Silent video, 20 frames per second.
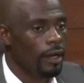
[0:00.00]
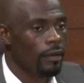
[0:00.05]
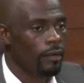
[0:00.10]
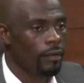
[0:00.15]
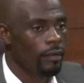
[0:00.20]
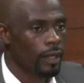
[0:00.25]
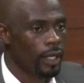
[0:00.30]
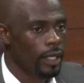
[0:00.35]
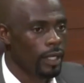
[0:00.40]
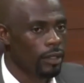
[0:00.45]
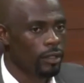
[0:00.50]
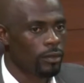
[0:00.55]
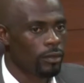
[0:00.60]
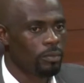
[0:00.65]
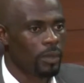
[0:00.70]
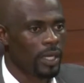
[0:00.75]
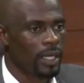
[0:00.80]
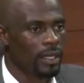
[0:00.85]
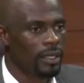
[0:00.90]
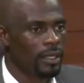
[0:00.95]
We are not
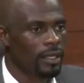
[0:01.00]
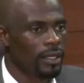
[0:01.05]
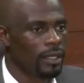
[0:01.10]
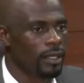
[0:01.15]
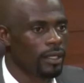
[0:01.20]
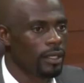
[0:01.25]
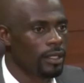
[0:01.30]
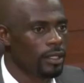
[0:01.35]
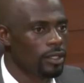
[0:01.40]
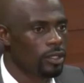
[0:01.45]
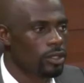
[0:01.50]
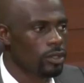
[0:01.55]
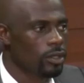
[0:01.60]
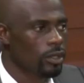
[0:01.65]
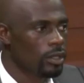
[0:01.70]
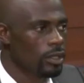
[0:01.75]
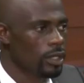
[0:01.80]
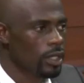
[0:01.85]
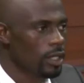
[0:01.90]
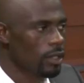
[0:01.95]
panicking. It's
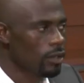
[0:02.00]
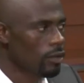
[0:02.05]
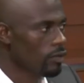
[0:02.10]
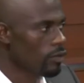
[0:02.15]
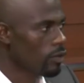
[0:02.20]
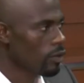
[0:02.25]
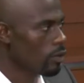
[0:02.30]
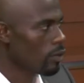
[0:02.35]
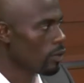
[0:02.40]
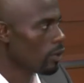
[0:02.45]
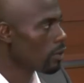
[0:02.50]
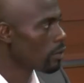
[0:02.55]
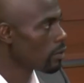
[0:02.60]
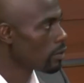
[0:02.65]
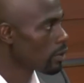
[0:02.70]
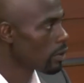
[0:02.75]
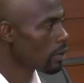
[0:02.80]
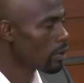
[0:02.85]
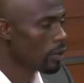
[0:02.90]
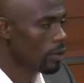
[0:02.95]
not end of the
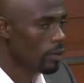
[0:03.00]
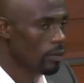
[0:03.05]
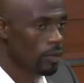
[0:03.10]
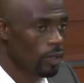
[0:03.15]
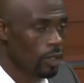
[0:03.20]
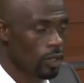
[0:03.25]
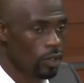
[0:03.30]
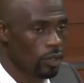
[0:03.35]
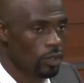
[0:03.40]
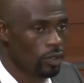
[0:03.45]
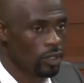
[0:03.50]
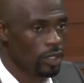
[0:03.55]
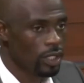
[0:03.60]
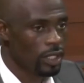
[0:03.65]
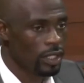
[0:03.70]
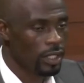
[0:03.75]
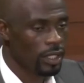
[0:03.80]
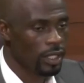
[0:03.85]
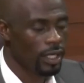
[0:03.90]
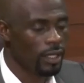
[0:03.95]
world because
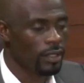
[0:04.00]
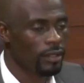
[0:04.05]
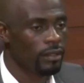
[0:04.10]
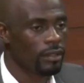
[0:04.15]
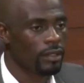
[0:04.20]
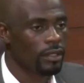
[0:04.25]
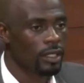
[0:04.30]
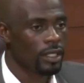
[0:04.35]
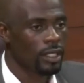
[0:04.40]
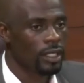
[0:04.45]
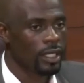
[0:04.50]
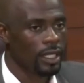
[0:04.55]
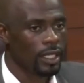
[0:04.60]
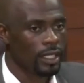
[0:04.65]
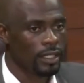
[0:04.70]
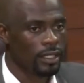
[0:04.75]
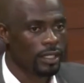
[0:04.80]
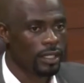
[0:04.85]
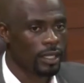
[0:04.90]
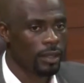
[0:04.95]
at the end,
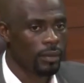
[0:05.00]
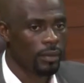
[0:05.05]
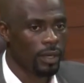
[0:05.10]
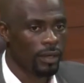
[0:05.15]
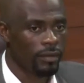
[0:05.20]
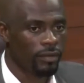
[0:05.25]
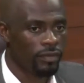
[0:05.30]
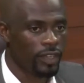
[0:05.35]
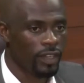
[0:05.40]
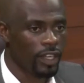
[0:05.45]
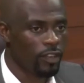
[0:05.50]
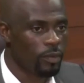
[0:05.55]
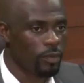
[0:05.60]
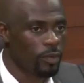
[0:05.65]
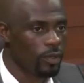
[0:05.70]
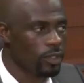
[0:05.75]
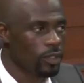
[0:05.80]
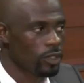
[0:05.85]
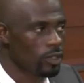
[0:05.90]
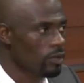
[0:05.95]
ATM have five
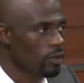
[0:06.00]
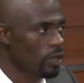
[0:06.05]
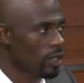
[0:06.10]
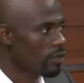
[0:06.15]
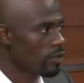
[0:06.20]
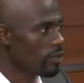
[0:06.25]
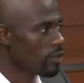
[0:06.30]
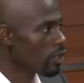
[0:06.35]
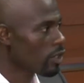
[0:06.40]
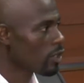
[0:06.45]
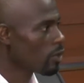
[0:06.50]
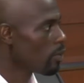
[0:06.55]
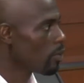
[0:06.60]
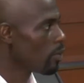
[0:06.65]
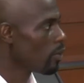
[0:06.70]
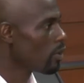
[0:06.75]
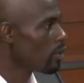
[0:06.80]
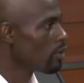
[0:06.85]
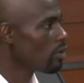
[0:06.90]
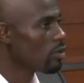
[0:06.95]
points. We have six
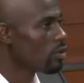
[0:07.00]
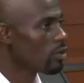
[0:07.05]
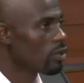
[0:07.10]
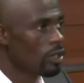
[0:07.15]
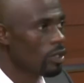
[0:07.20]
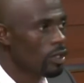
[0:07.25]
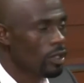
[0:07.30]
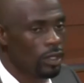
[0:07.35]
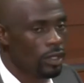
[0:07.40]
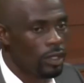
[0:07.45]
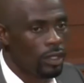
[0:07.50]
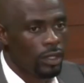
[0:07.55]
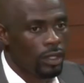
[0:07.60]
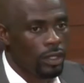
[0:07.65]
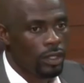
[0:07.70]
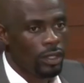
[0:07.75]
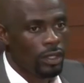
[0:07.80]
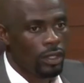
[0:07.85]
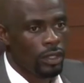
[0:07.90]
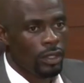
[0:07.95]
points.
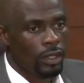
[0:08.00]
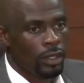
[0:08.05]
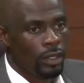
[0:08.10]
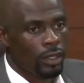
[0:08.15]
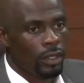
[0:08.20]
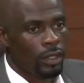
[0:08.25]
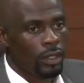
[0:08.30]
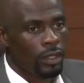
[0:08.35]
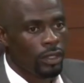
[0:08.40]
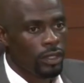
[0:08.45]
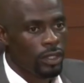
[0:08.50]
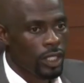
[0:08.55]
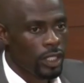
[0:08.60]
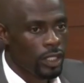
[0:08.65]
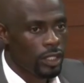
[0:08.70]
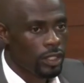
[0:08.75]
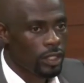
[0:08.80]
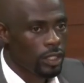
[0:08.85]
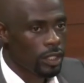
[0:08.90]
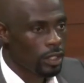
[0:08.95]

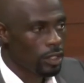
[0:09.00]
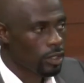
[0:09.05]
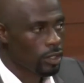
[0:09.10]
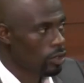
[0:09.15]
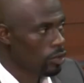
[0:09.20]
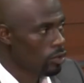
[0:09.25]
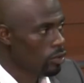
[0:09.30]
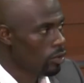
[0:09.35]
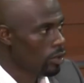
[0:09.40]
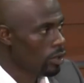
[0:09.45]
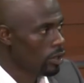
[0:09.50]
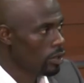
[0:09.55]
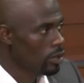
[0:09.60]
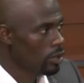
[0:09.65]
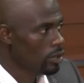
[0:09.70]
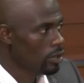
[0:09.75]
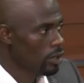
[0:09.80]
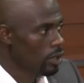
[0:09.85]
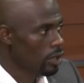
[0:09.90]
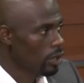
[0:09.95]
JDT is as good
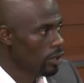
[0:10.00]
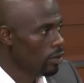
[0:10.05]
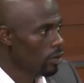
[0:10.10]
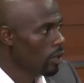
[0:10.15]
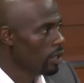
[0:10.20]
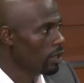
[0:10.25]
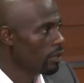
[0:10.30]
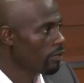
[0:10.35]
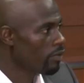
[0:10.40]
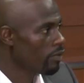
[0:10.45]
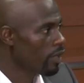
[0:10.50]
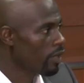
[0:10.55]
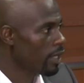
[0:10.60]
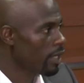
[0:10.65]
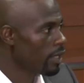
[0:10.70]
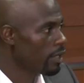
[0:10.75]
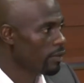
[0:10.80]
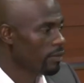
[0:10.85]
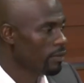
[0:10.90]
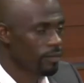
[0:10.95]
as uh, qualified.